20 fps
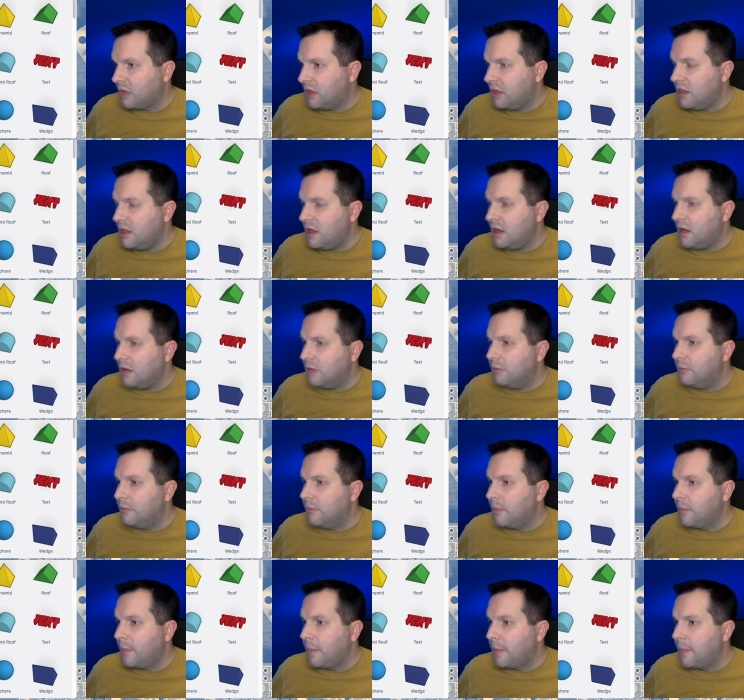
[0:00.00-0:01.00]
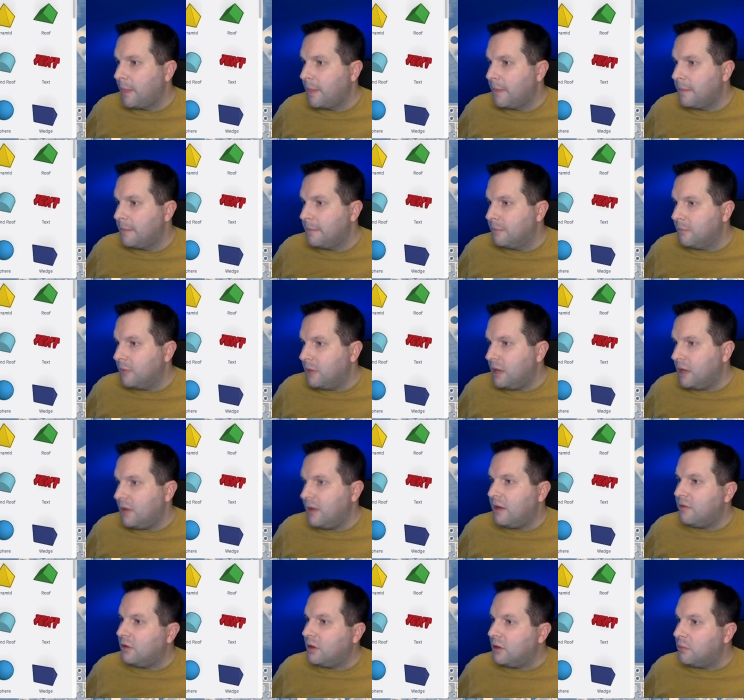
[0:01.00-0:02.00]
And there, we now
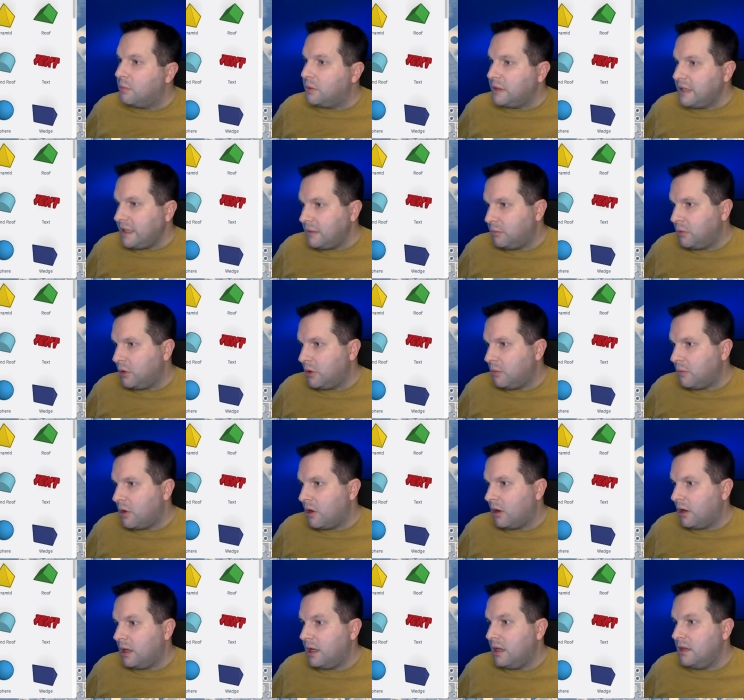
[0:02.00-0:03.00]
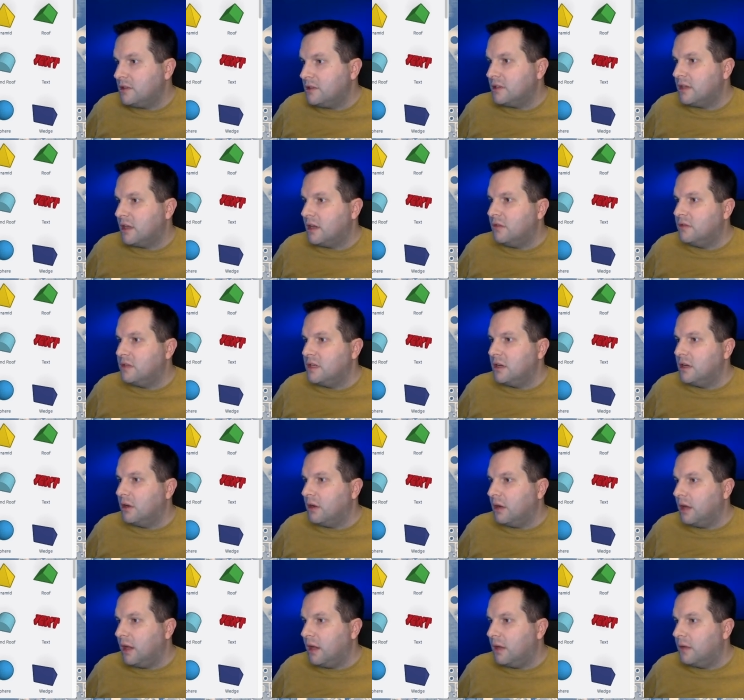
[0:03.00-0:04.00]
have a complete bookmark inside of
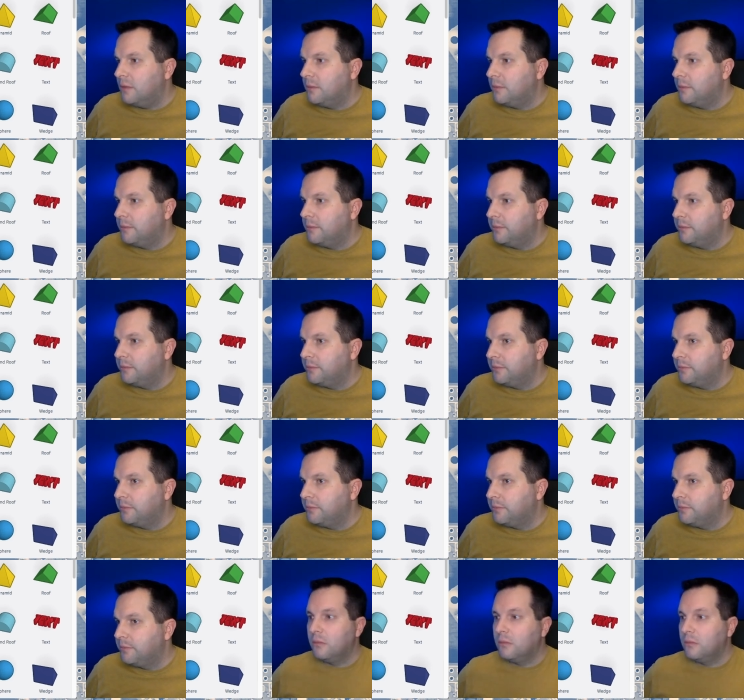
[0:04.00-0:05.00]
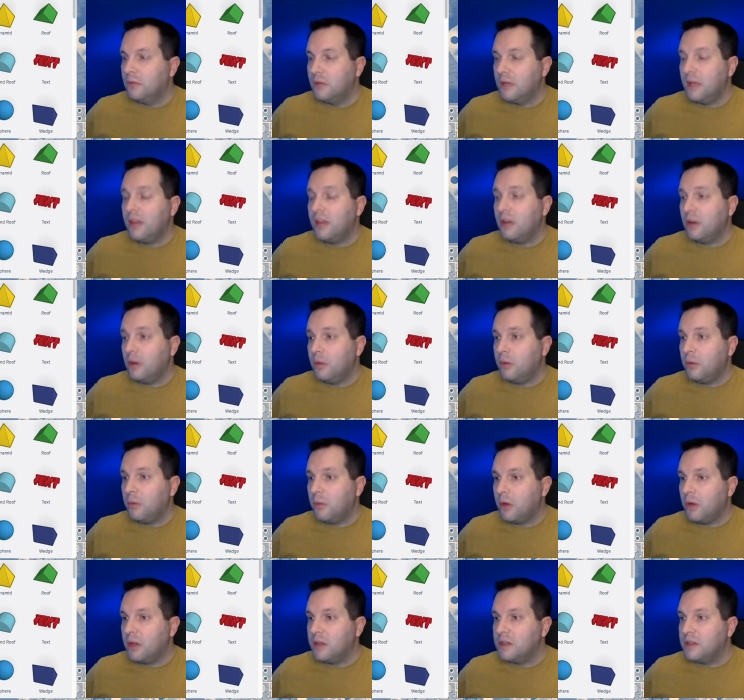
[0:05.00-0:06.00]
TinkerCAD. Now that our
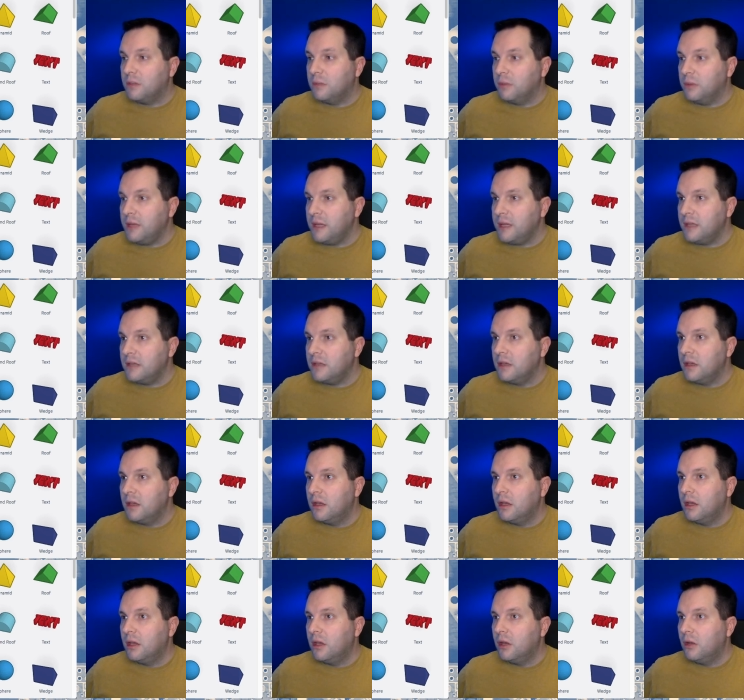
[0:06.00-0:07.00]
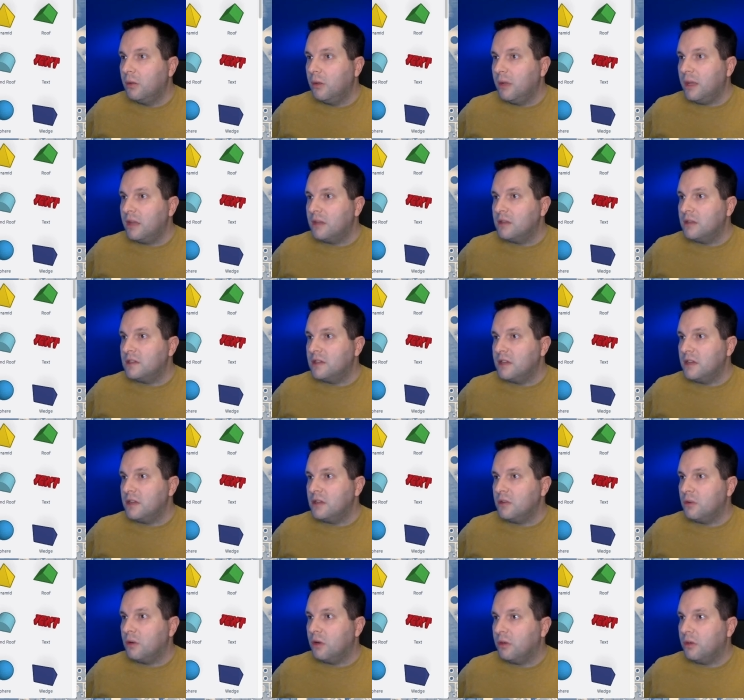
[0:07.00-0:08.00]
bookmark is complete, we can send it
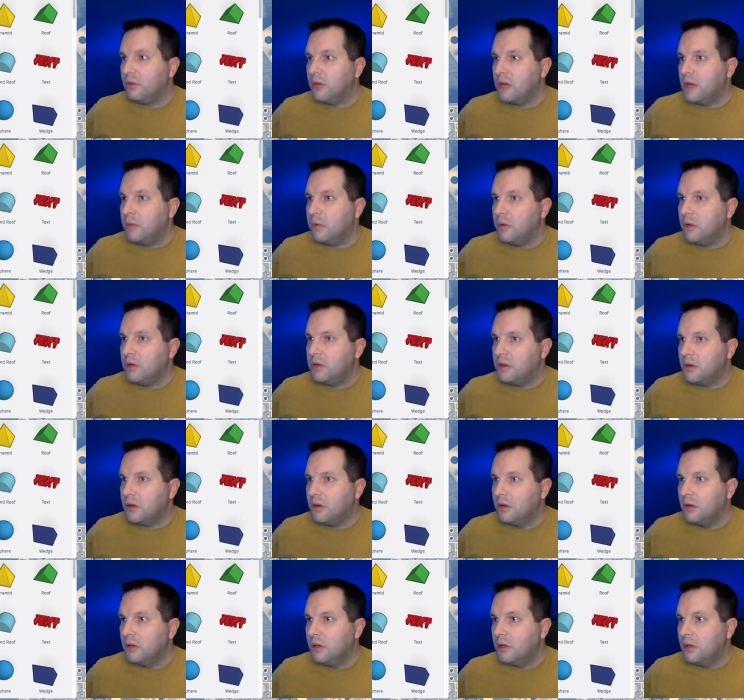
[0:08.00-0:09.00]
to our 3D printer.